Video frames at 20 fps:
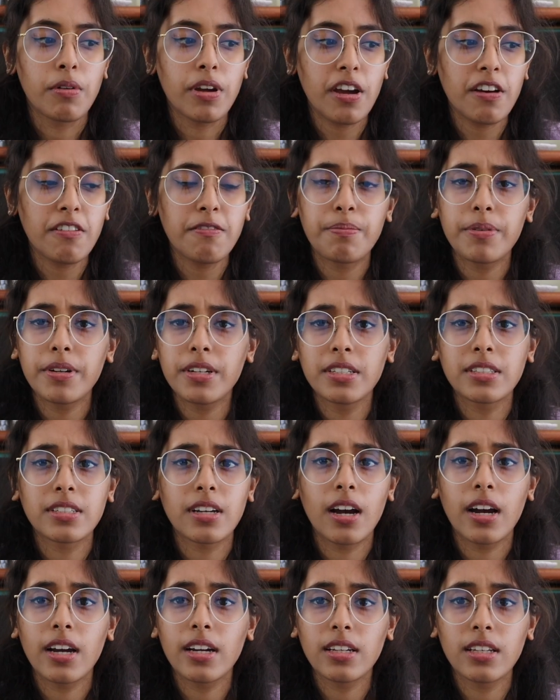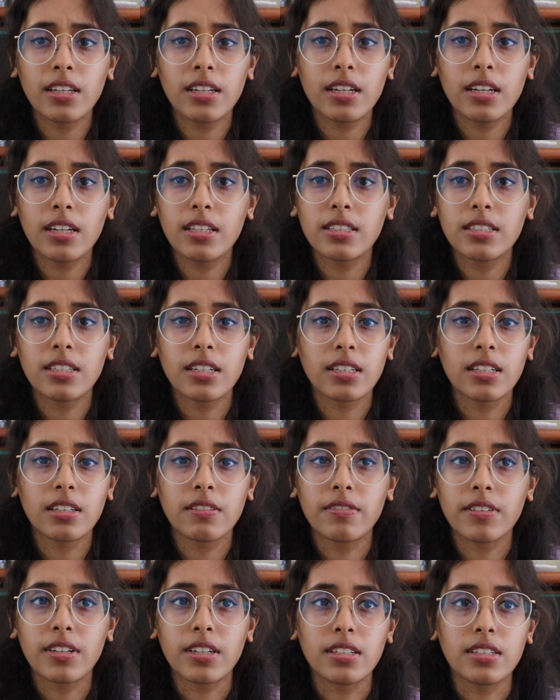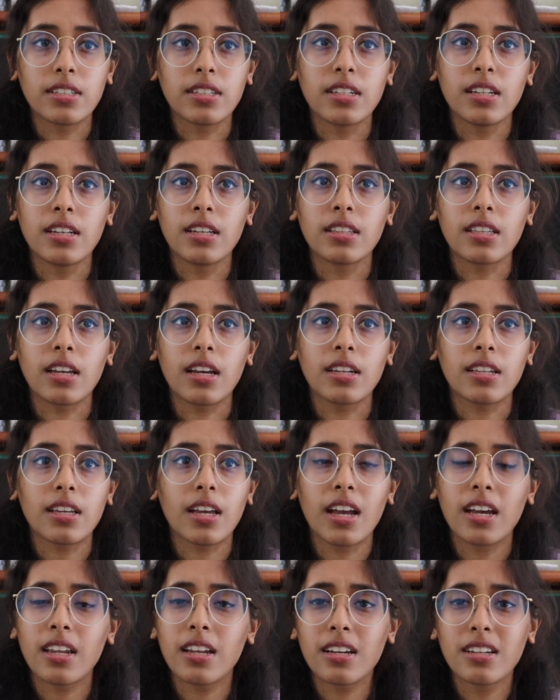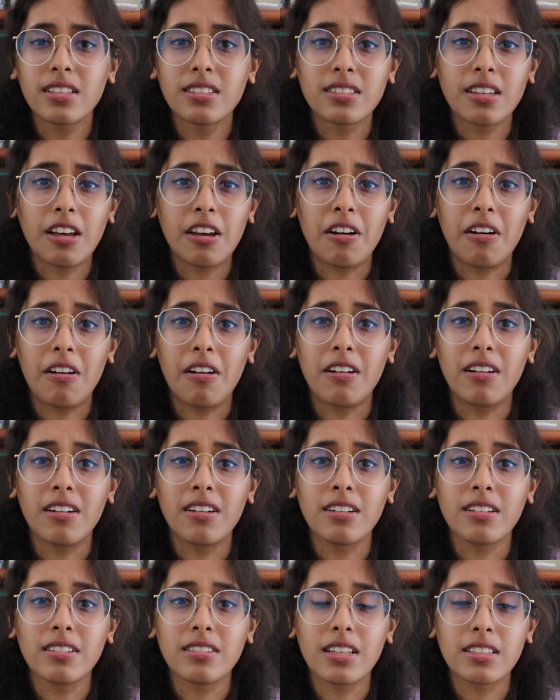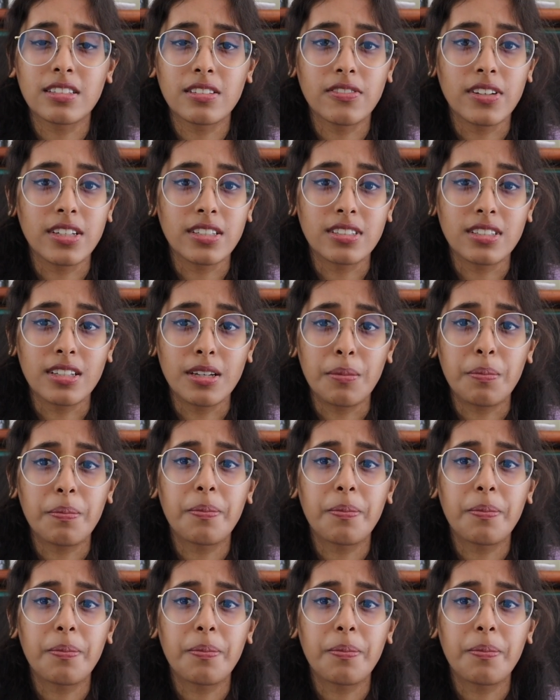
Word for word: we have pretty tiny, insignificant teeth and canines that are, let's face it,